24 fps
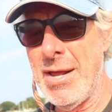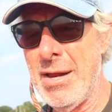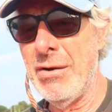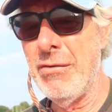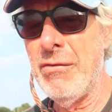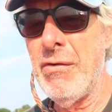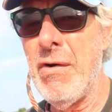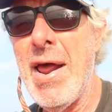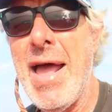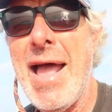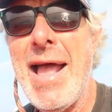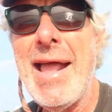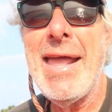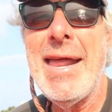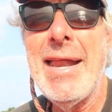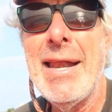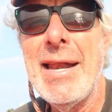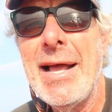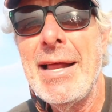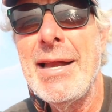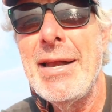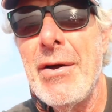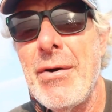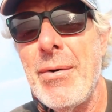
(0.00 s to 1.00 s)
I can drag it,
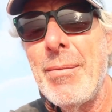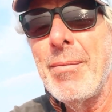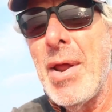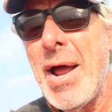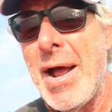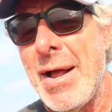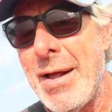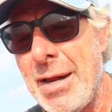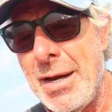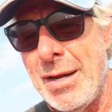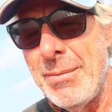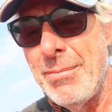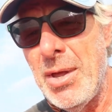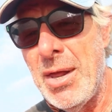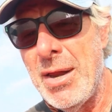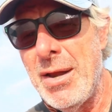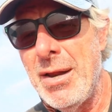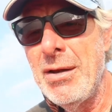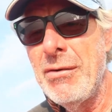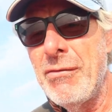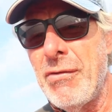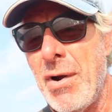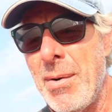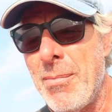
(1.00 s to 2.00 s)
I know I'm not going to get
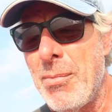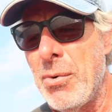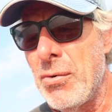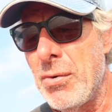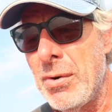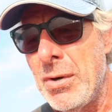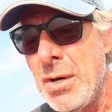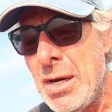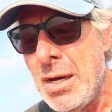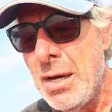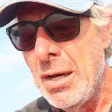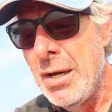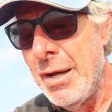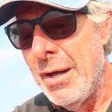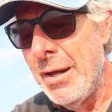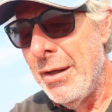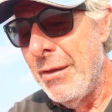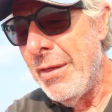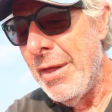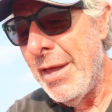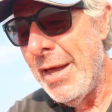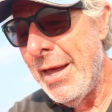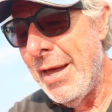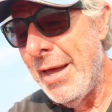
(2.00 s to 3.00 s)
any trouble,
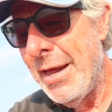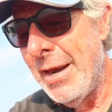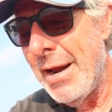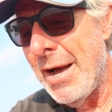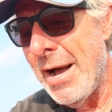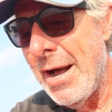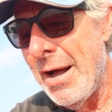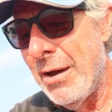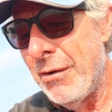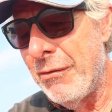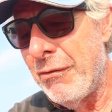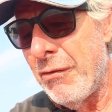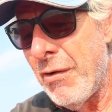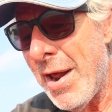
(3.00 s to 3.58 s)
then I'll